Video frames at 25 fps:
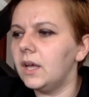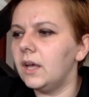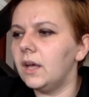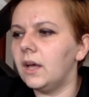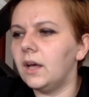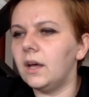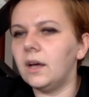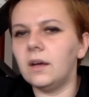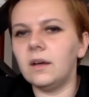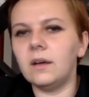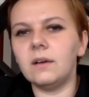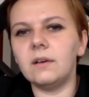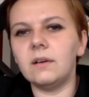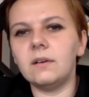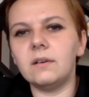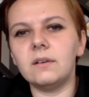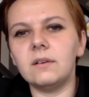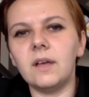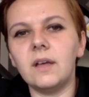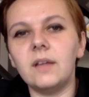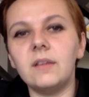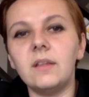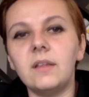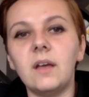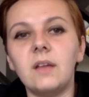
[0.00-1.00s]

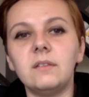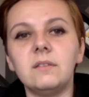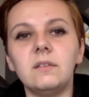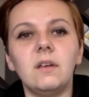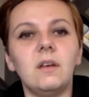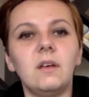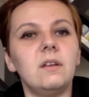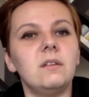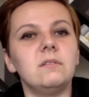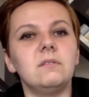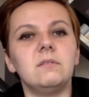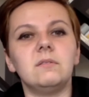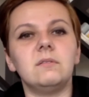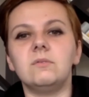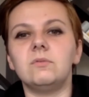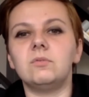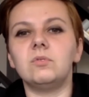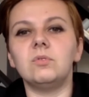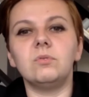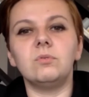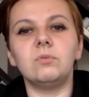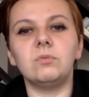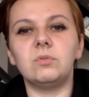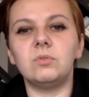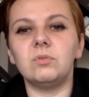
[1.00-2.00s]
and
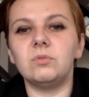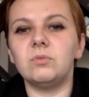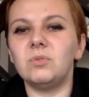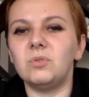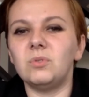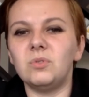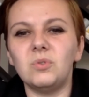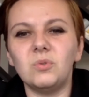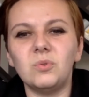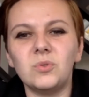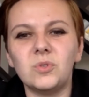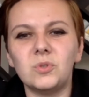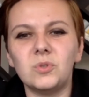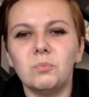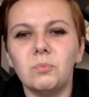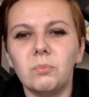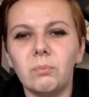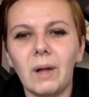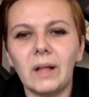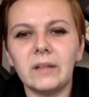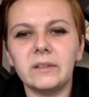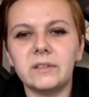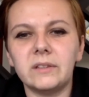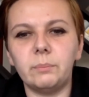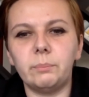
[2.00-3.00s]
to use
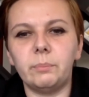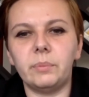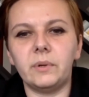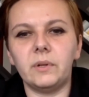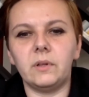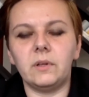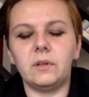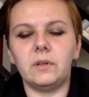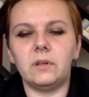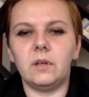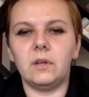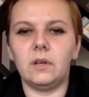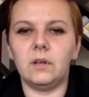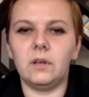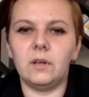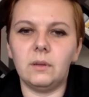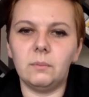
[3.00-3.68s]
multiple